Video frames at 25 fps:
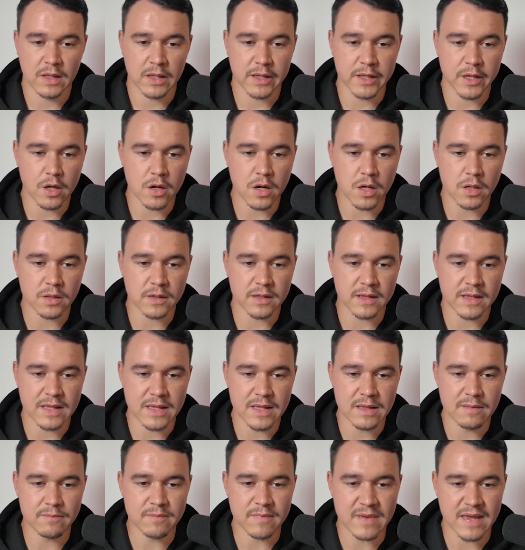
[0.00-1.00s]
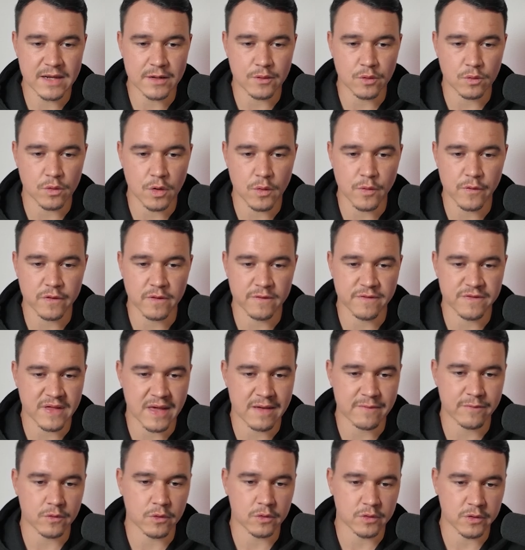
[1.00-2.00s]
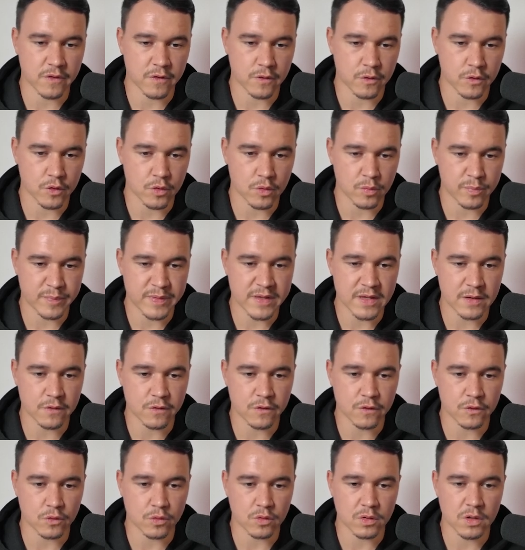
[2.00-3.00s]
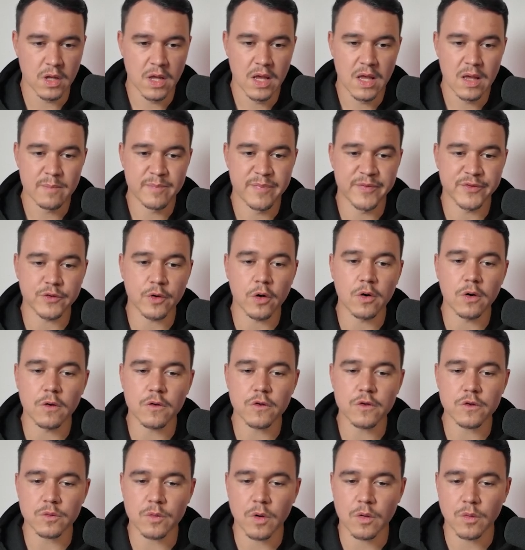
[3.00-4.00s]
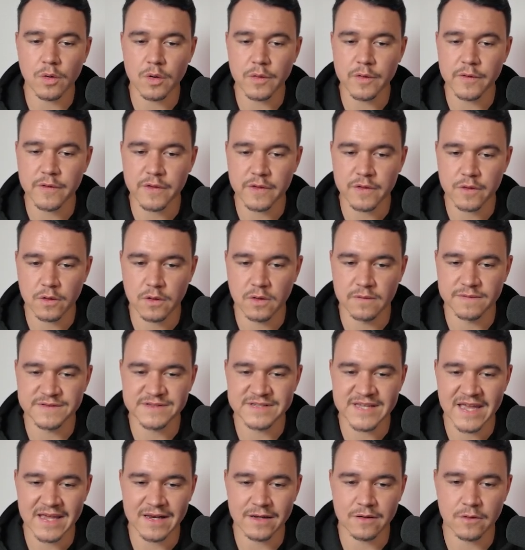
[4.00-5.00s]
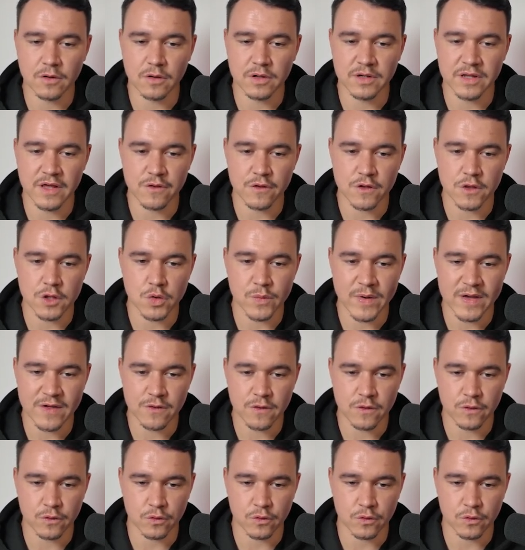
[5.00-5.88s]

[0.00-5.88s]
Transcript: Leon, he made a ROAS of 7 on his European store, but also a ROAS of 10 on his US